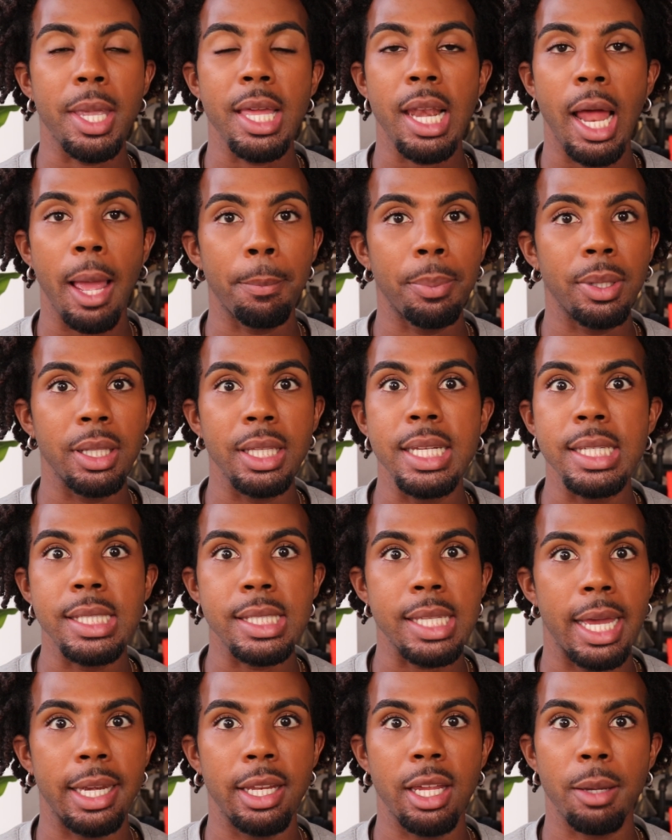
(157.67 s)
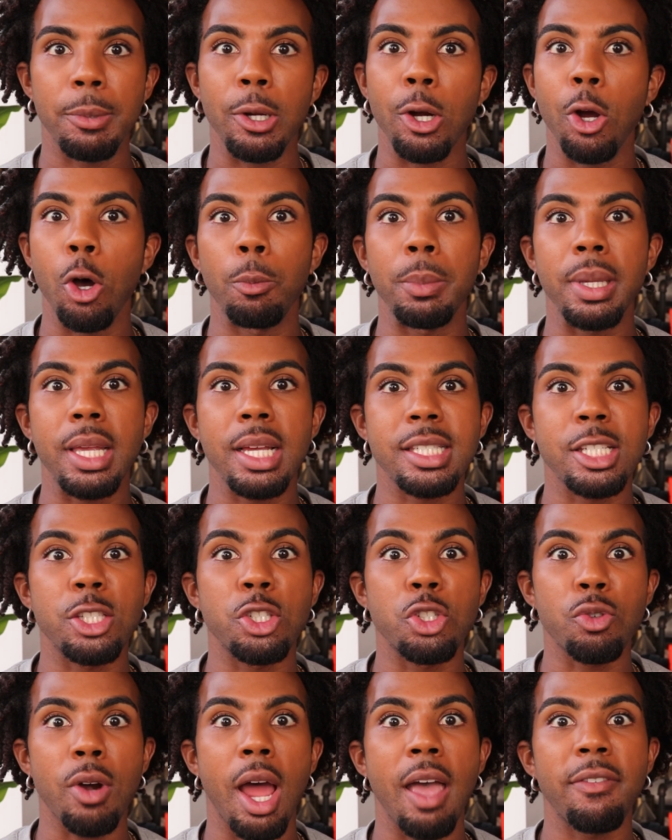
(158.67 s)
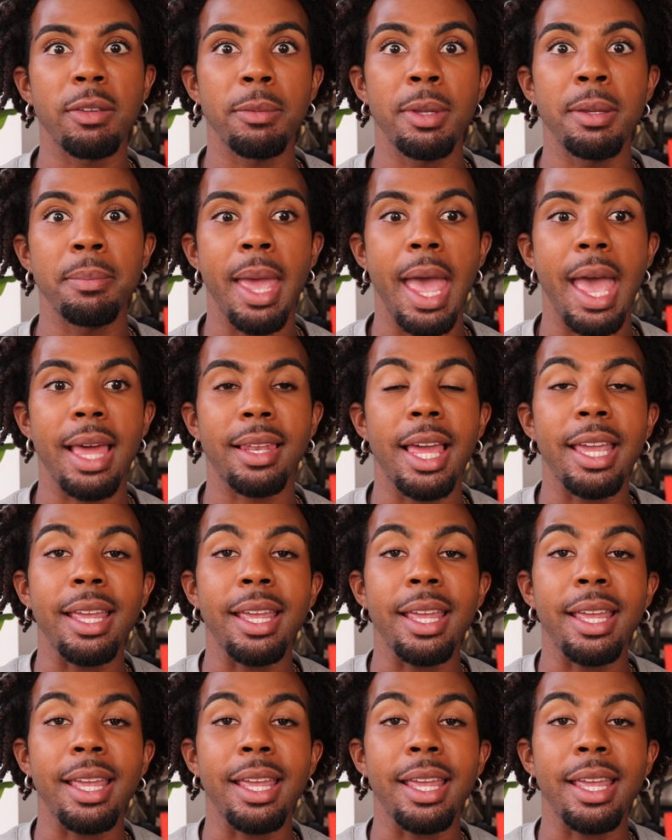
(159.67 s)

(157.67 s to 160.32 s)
Can I please tidy up your home, because it's driving me mad?